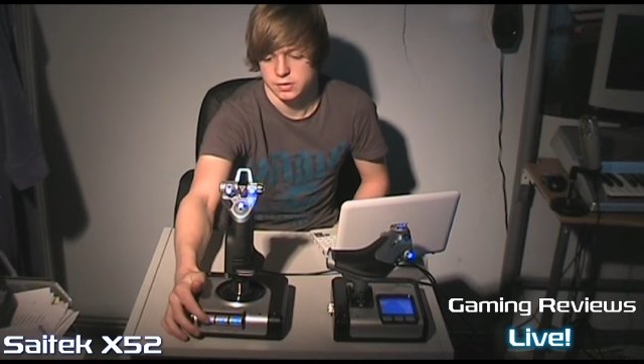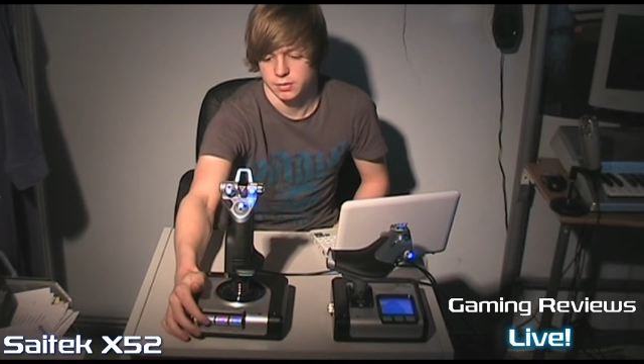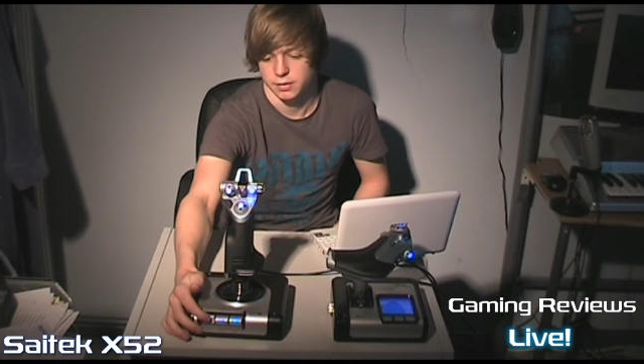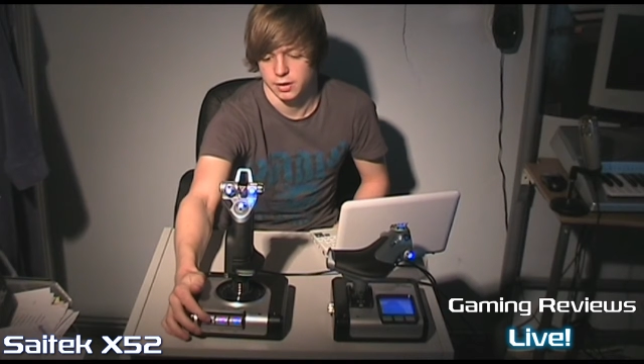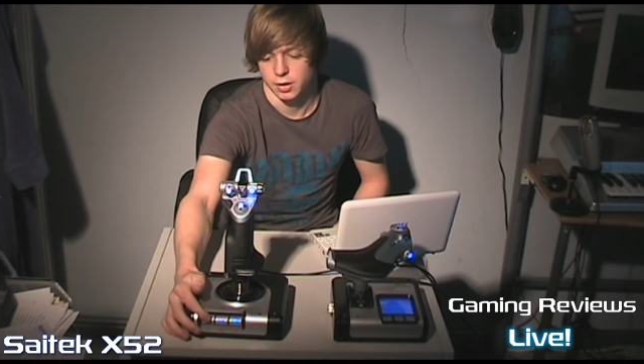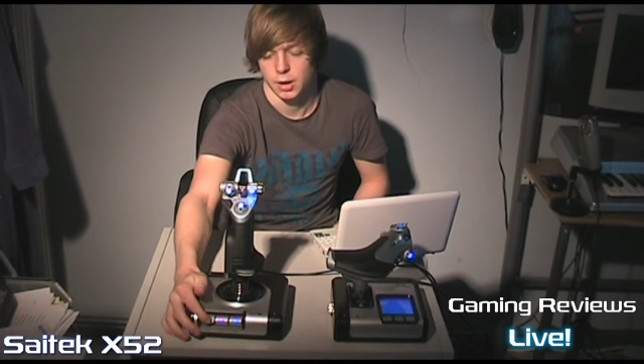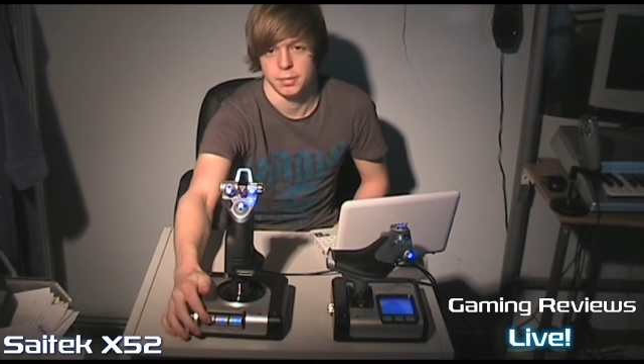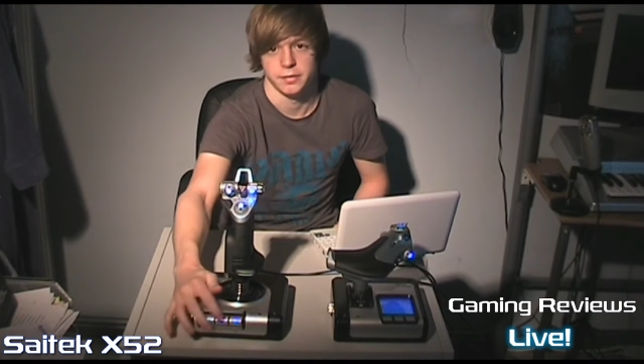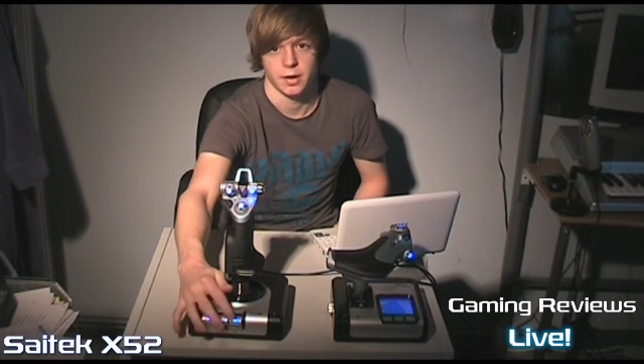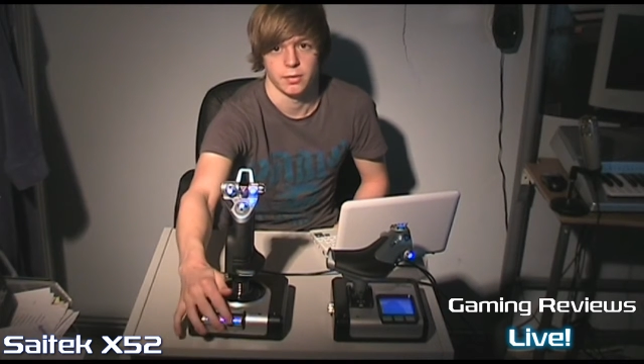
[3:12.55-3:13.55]
so they go
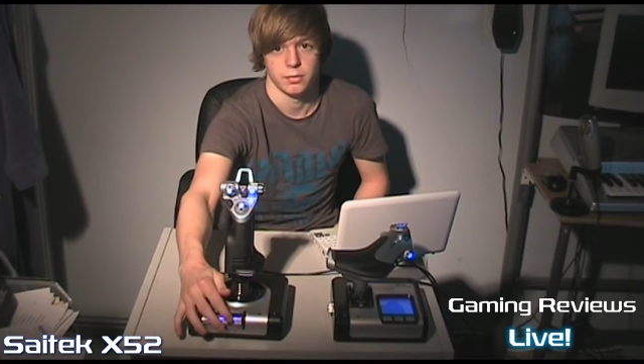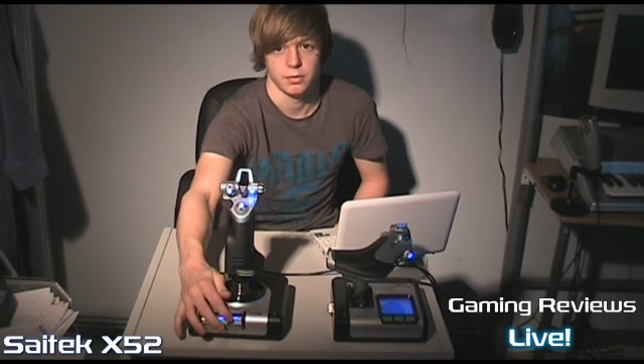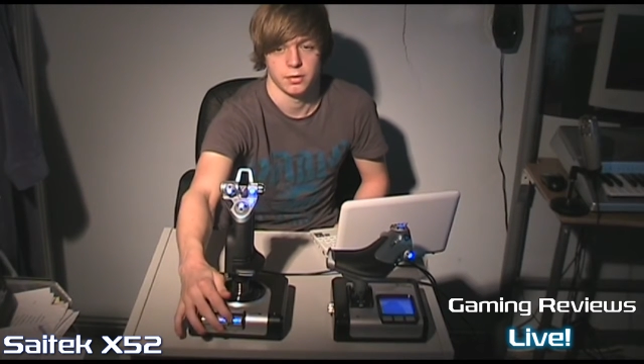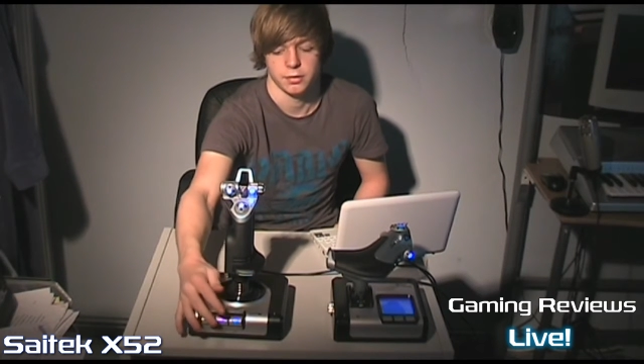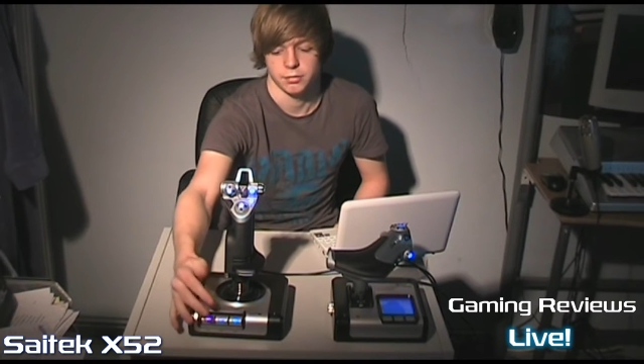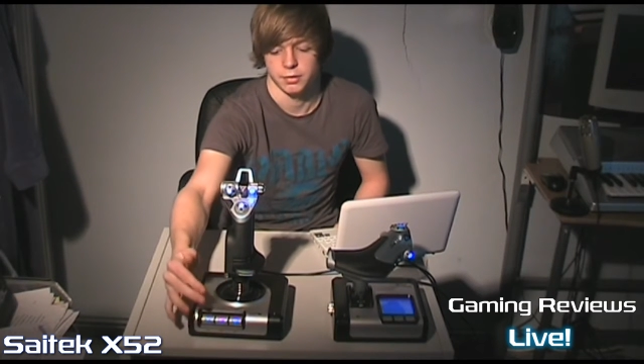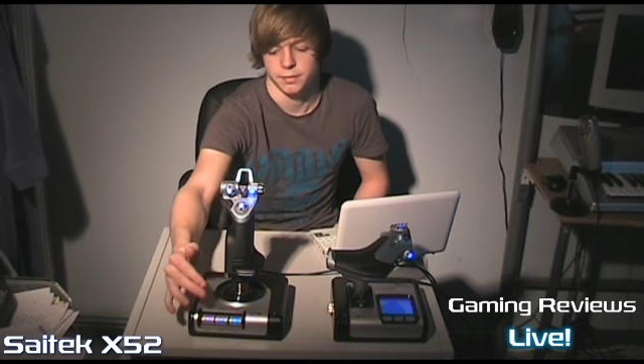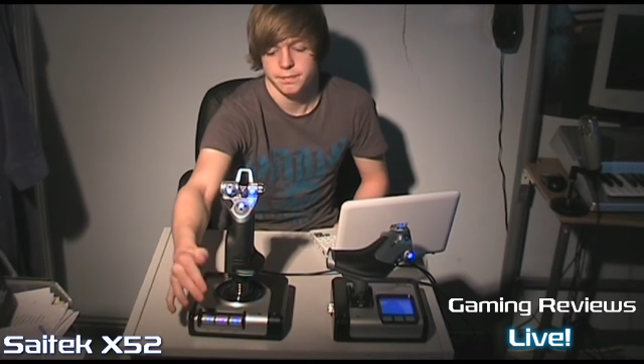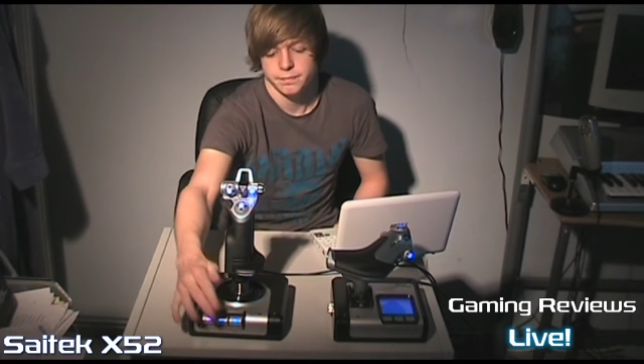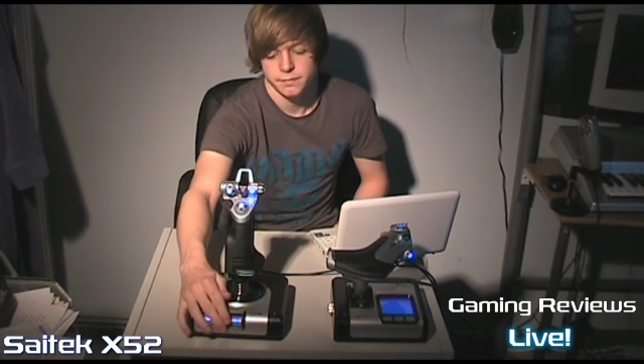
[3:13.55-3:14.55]
up and down, there's three of
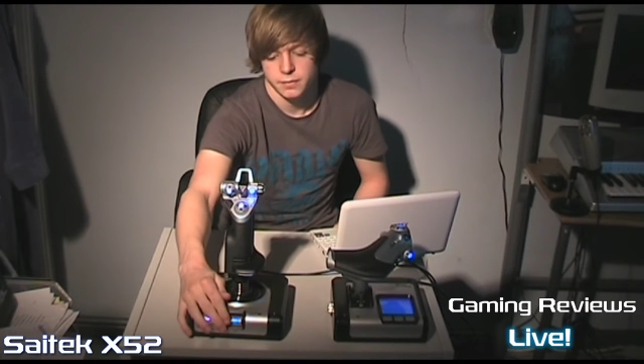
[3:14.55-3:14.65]
them.